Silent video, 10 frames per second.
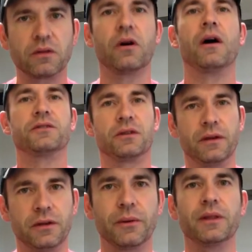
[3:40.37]

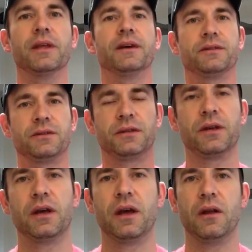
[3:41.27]
constantly doing this,